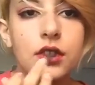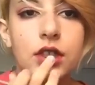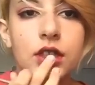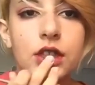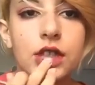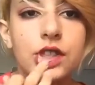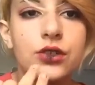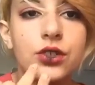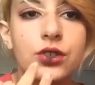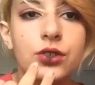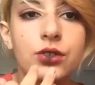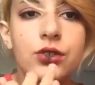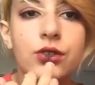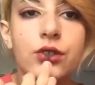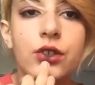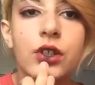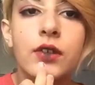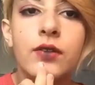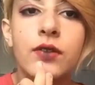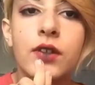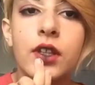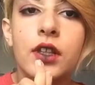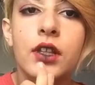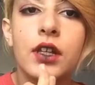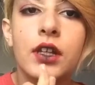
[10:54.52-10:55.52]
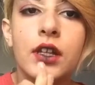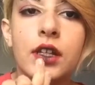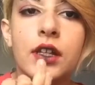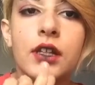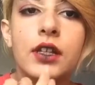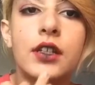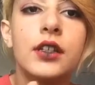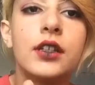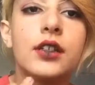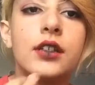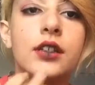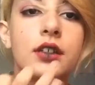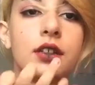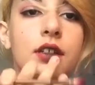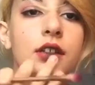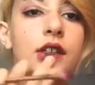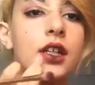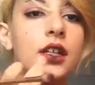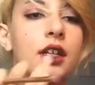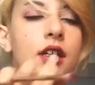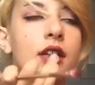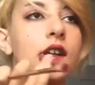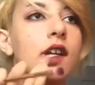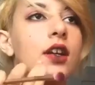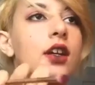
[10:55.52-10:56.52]
I drew sort of a line,
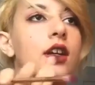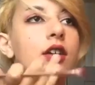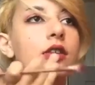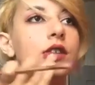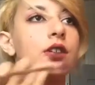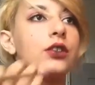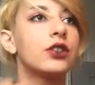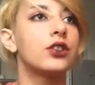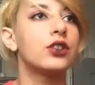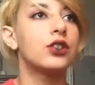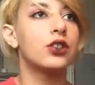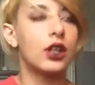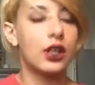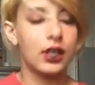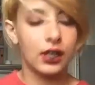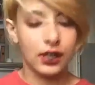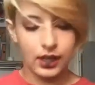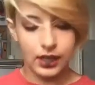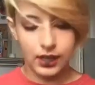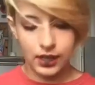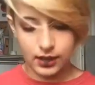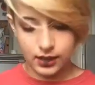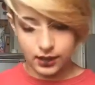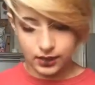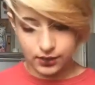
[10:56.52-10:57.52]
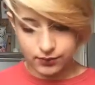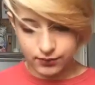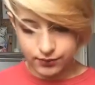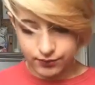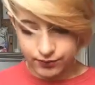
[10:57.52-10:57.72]
which I like.